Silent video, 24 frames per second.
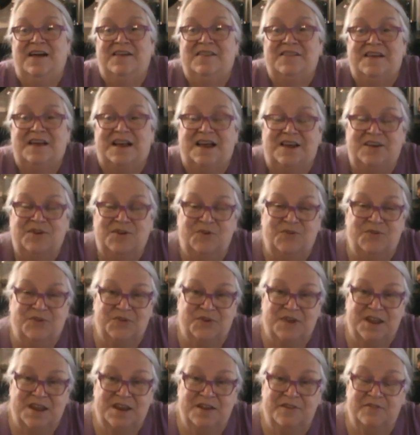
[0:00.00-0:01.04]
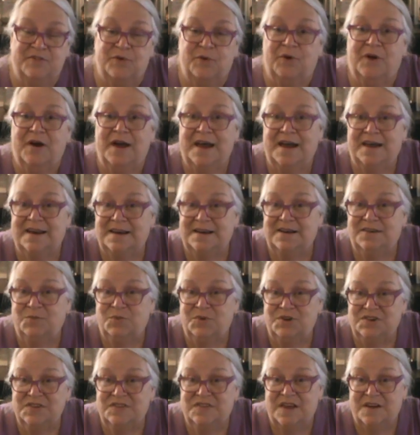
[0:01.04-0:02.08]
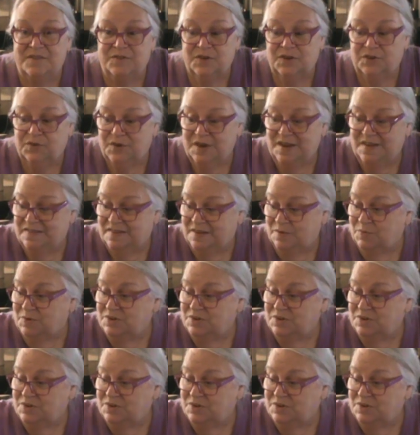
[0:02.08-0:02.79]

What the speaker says: use zucchini for, and which is ever increasing,